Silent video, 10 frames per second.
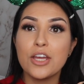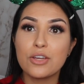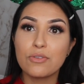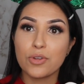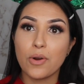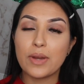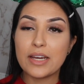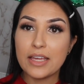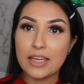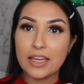You throw
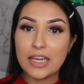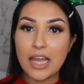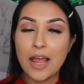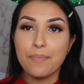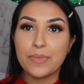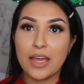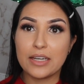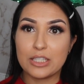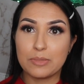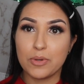it in,
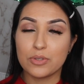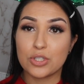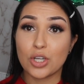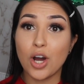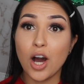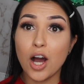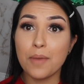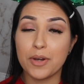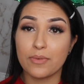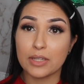and it's supposed to
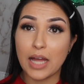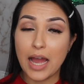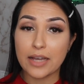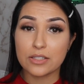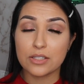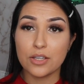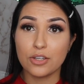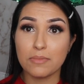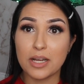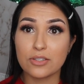calm and relax
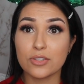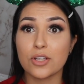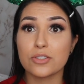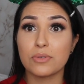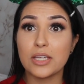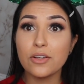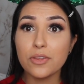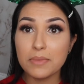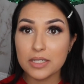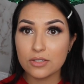your muscles, also heal
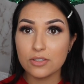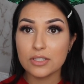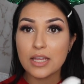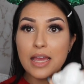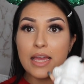the muscles.